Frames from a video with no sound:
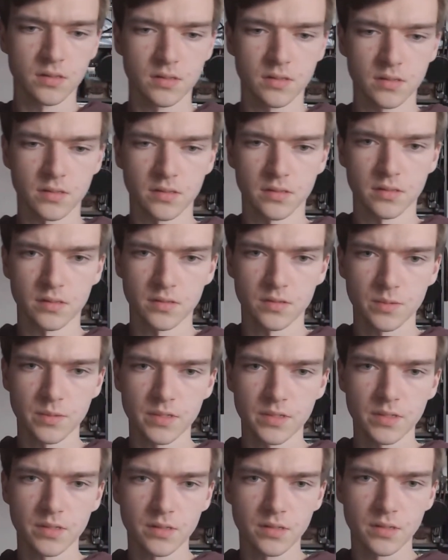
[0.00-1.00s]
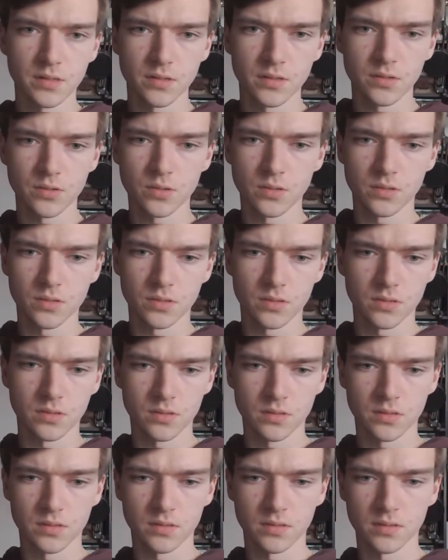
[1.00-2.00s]
Here we go.
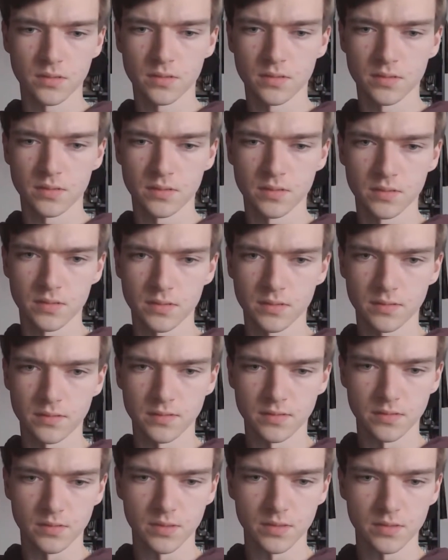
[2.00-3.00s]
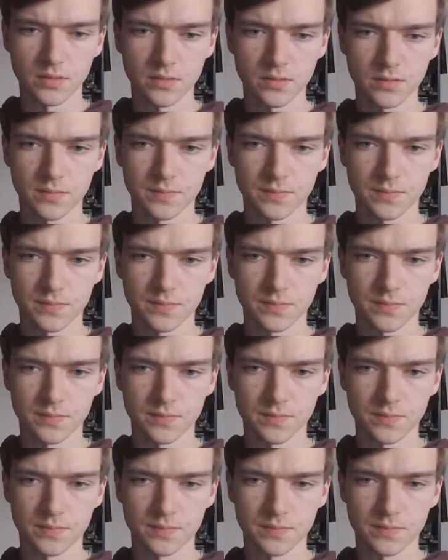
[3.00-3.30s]
There we are.